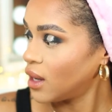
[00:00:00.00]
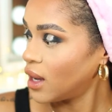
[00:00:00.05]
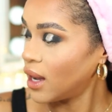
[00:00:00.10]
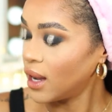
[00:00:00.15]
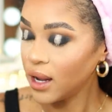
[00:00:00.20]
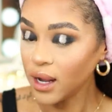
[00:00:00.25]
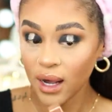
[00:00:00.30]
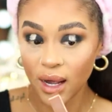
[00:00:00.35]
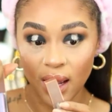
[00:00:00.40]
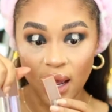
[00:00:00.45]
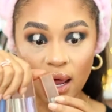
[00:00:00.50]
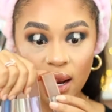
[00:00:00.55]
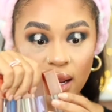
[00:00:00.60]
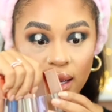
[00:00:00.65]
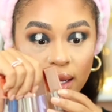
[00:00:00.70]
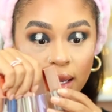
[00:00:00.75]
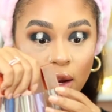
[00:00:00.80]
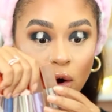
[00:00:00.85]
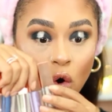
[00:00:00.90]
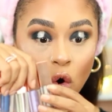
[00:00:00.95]
I got
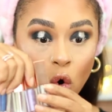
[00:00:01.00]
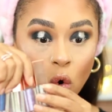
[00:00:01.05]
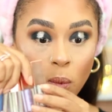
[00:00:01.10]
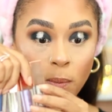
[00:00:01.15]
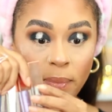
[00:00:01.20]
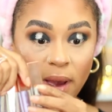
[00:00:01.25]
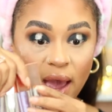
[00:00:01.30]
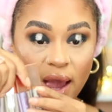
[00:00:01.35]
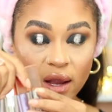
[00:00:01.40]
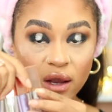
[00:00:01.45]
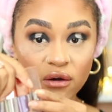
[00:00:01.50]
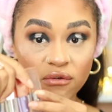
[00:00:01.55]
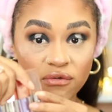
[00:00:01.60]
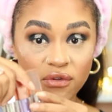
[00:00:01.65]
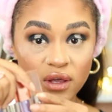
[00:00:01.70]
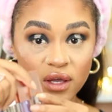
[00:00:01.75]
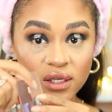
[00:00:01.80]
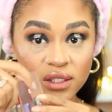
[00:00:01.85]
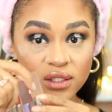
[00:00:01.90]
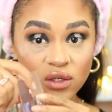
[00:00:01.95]
like a whole pack of
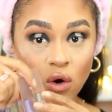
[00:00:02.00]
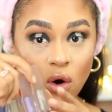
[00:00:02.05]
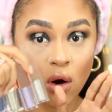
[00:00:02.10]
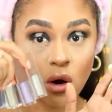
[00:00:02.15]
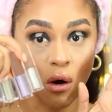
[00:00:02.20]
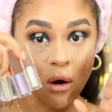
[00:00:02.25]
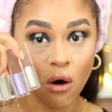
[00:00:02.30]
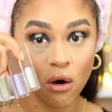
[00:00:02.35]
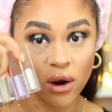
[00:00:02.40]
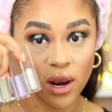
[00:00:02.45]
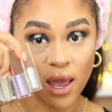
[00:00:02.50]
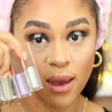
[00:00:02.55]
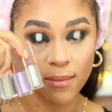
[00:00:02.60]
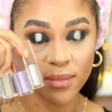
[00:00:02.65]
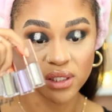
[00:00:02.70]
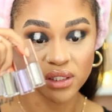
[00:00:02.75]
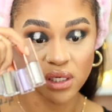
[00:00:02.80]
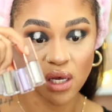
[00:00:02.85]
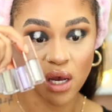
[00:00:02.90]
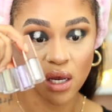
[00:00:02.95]
this on
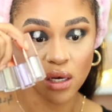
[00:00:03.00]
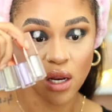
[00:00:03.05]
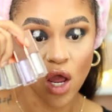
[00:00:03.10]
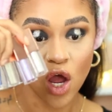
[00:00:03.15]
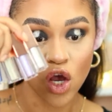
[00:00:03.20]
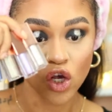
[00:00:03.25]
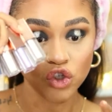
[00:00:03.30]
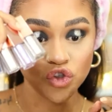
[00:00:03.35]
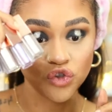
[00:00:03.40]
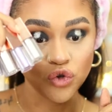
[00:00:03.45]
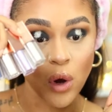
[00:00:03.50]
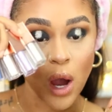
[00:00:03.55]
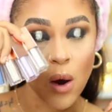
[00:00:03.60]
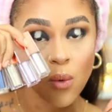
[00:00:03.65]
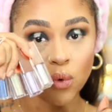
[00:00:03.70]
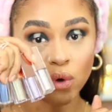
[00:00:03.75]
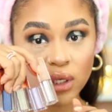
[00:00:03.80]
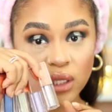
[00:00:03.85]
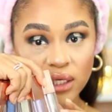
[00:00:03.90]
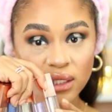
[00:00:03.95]
Amazon. So I
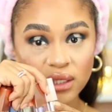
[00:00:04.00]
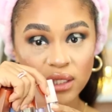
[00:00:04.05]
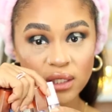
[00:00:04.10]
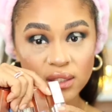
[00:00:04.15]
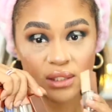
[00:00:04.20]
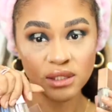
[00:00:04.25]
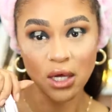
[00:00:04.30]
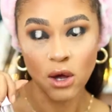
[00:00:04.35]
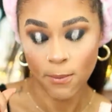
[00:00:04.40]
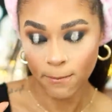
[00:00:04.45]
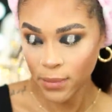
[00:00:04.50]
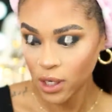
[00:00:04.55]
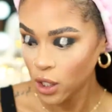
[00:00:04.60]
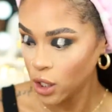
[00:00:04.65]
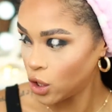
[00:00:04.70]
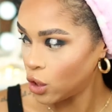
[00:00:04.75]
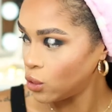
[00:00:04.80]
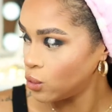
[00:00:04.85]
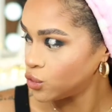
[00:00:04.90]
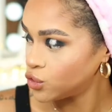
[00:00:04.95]
will link this down
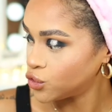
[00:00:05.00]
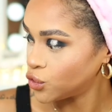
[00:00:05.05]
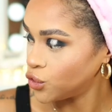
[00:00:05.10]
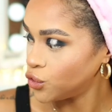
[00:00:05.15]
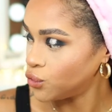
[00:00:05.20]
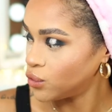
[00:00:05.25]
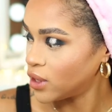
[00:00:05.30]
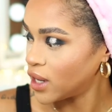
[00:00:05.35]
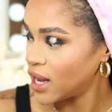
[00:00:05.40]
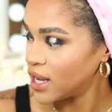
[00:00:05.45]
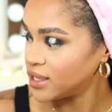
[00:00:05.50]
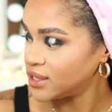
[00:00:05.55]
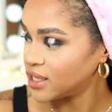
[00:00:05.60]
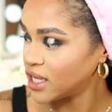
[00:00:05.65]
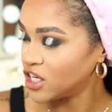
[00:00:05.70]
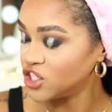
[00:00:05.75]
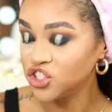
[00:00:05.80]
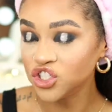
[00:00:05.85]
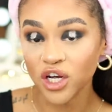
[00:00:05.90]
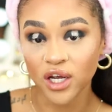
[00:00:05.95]
below so you guys
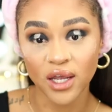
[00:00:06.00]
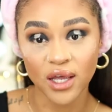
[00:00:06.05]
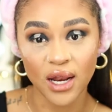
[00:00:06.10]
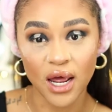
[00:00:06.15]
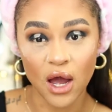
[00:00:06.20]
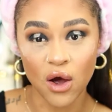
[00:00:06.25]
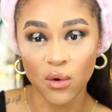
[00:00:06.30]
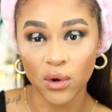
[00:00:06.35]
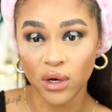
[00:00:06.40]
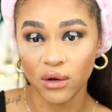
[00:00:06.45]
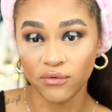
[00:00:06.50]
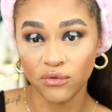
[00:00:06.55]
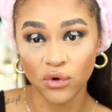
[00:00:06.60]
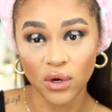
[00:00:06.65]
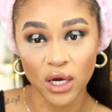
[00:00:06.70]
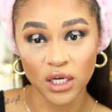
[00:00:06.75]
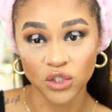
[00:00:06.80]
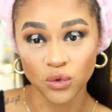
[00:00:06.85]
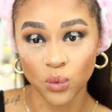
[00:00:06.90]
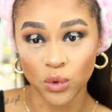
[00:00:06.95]
can check it out. And if you
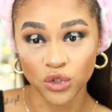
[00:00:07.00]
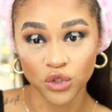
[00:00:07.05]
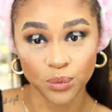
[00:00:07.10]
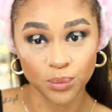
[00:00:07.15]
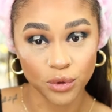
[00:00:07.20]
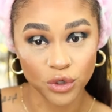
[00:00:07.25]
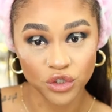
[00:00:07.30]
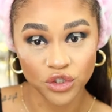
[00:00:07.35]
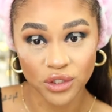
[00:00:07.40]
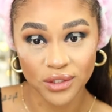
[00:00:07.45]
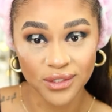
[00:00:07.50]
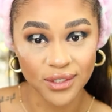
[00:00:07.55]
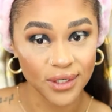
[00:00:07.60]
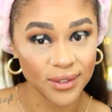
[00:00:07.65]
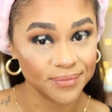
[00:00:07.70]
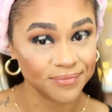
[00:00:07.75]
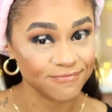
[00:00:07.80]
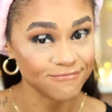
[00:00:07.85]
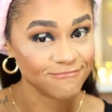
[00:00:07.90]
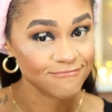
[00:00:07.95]
guys want to purchase
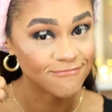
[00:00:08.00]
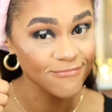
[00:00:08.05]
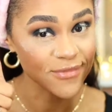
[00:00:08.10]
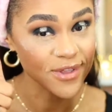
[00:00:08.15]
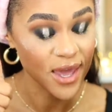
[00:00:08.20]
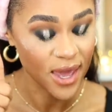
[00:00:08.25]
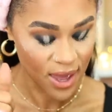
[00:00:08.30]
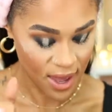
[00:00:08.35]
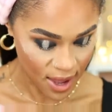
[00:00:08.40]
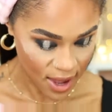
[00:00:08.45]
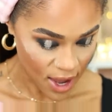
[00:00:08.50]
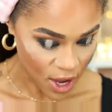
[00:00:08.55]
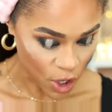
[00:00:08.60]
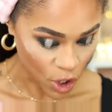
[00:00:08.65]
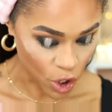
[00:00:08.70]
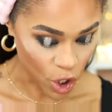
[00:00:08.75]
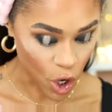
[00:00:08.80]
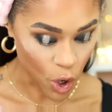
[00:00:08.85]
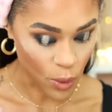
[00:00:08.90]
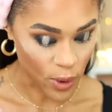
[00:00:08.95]
it,
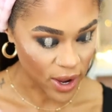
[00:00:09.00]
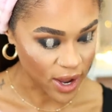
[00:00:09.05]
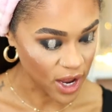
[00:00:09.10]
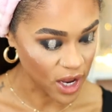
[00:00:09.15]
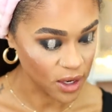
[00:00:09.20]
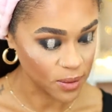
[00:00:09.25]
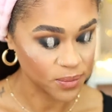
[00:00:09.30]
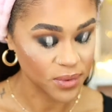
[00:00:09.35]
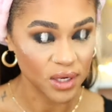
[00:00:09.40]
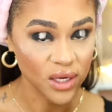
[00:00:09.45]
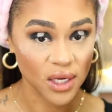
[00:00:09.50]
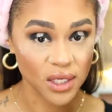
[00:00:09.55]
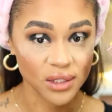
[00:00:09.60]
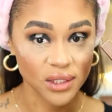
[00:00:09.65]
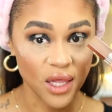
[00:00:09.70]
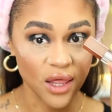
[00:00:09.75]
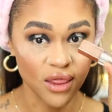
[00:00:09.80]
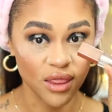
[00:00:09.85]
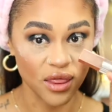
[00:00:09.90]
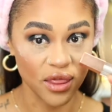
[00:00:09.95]
go ahead, because
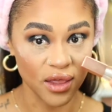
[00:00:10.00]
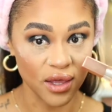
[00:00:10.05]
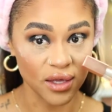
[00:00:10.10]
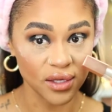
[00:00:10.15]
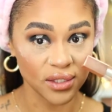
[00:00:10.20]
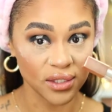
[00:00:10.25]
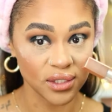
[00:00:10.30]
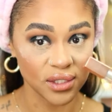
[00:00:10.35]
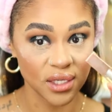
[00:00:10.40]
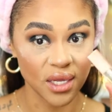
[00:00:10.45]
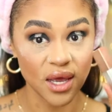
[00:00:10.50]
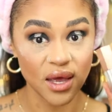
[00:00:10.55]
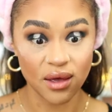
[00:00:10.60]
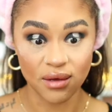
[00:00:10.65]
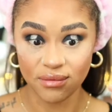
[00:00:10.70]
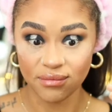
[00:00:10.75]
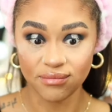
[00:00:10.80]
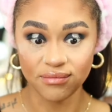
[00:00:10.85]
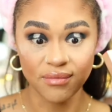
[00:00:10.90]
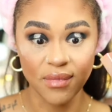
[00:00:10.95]
this,
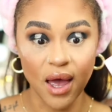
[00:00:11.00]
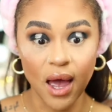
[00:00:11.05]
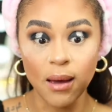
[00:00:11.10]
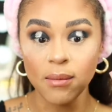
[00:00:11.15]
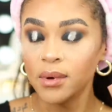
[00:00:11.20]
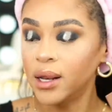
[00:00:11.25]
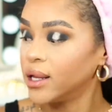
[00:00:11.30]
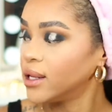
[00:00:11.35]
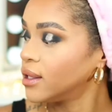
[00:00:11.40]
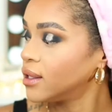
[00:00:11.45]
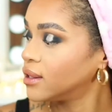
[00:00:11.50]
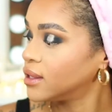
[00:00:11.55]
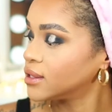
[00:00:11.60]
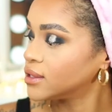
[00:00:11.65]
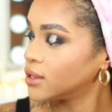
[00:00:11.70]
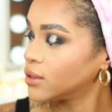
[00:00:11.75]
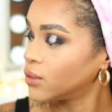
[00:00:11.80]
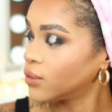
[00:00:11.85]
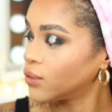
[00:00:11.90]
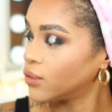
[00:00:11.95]
I'm liking this
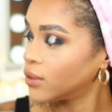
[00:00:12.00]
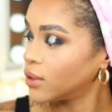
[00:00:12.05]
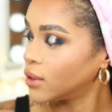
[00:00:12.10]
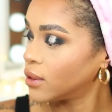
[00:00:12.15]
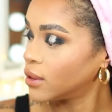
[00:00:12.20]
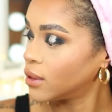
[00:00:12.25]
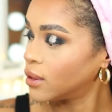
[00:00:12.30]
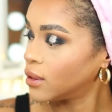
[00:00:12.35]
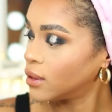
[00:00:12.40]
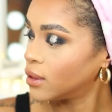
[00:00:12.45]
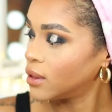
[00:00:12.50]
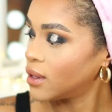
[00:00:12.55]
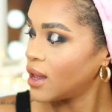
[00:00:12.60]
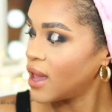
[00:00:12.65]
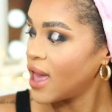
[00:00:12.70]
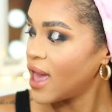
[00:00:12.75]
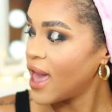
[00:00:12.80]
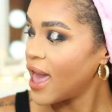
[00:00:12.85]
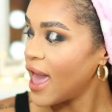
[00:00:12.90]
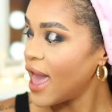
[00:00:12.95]
little thing.
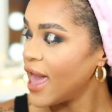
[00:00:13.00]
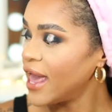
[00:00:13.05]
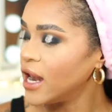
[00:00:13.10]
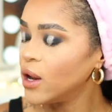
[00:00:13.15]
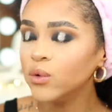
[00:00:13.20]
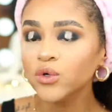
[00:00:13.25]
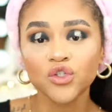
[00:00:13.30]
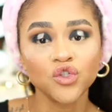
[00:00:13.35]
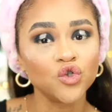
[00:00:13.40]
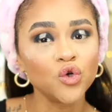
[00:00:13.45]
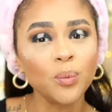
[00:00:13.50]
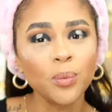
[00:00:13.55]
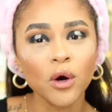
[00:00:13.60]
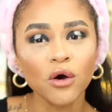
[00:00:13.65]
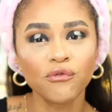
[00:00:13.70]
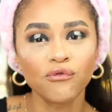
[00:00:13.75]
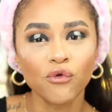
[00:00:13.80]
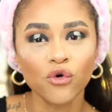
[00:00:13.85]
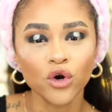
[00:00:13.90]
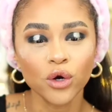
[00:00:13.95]
And it was super
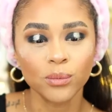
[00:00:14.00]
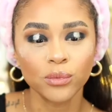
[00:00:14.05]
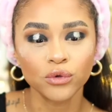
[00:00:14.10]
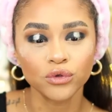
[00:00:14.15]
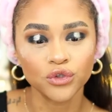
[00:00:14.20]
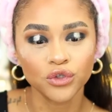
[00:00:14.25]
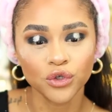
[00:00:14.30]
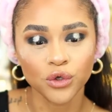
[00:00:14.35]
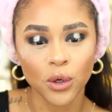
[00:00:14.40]
affordable too.